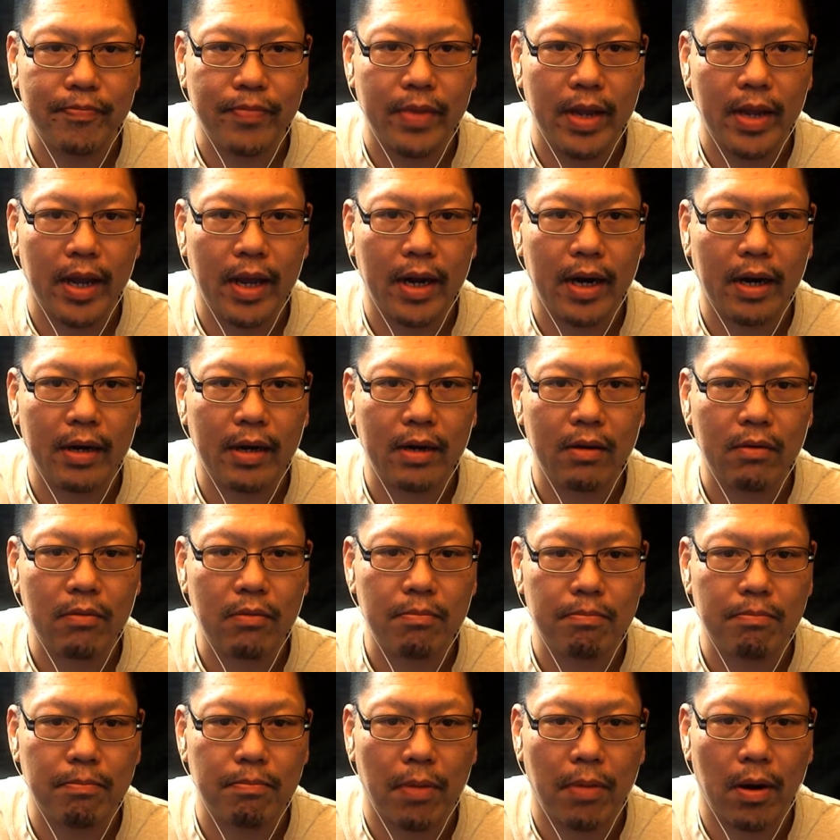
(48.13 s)
and I know
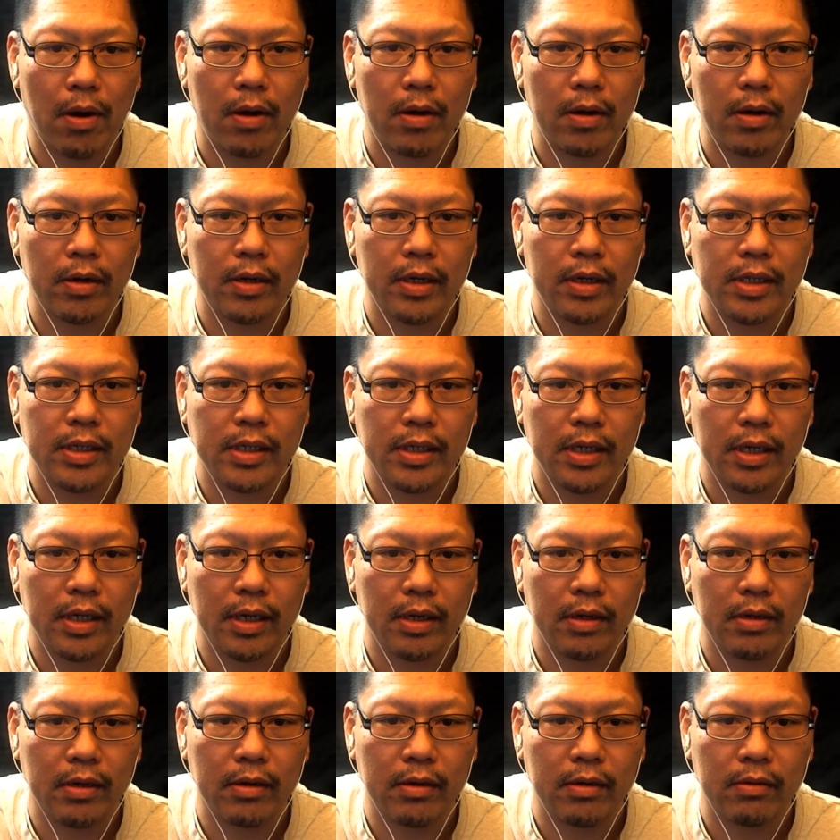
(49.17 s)
Barn is in
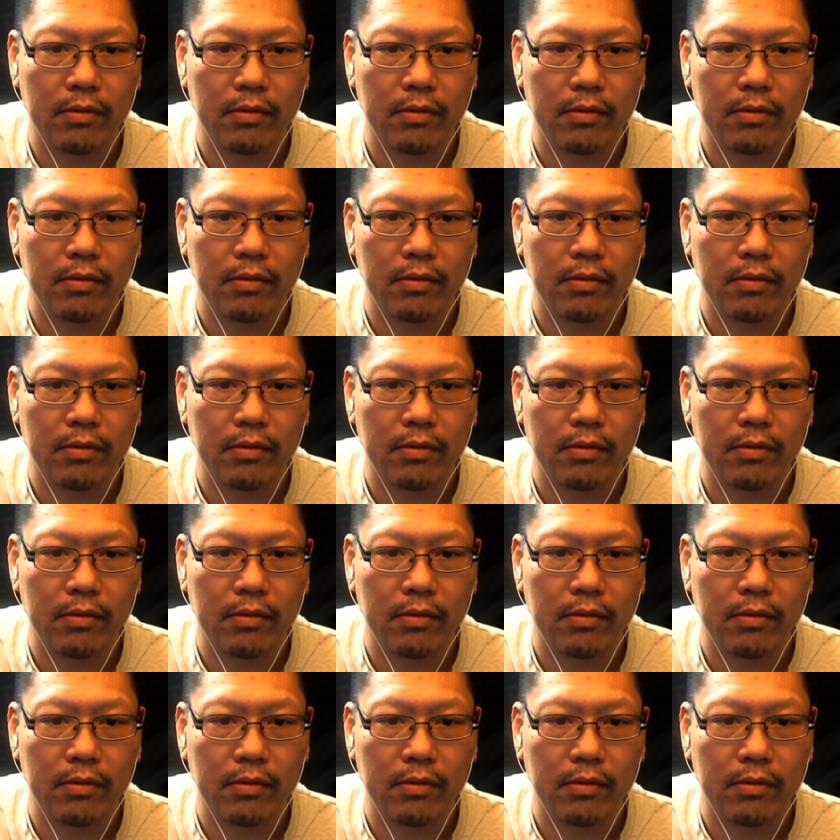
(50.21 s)
here.